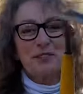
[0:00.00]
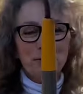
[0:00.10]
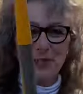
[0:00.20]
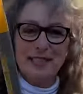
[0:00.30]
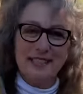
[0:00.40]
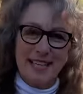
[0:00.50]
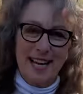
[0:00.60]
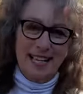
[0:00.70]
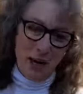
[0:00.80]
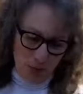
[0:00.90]
Read the
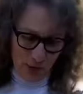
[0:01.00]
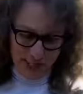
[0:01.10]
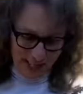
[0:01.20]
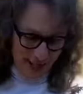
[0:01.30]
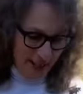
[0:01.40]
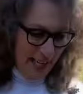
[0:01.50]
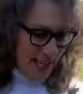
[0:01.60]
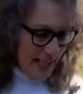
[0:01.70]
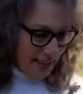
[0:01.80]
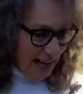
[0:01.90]
tag, a Warren hoe.
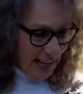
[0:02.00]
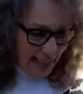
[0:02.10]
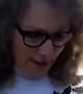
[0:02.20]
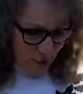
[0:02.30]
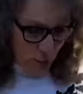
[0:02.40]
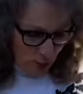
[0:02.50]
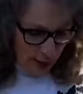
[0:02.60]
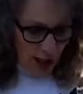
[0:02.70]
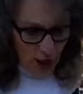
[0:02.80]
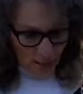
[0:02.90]
So I love a
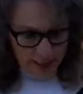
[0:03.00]
Warren hoe